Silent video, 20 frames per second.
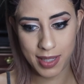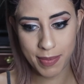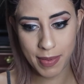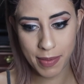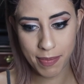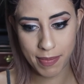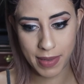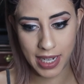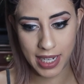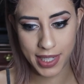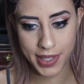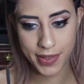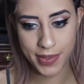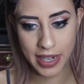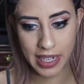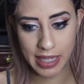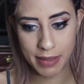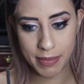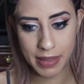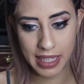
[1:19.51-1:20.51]
Been bio
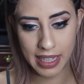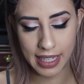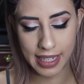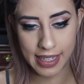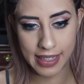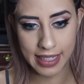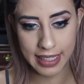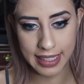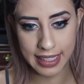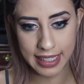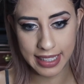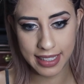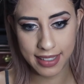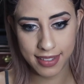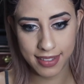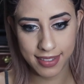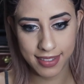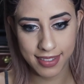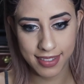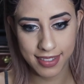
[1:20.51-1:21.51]
striking me like
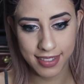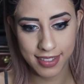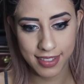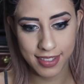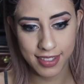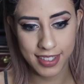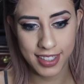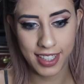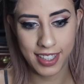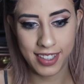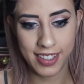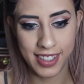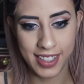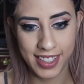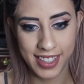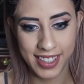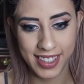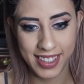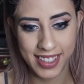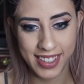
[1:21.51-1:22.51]
crazy.
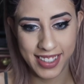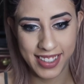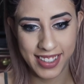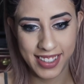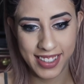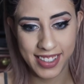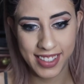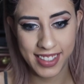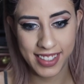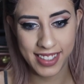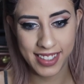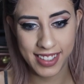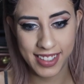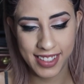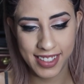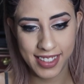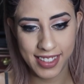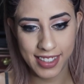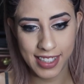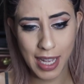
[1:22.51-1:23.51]
I'm
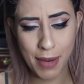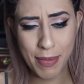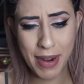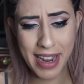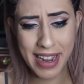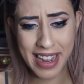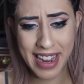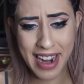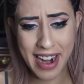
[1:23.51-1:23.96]
right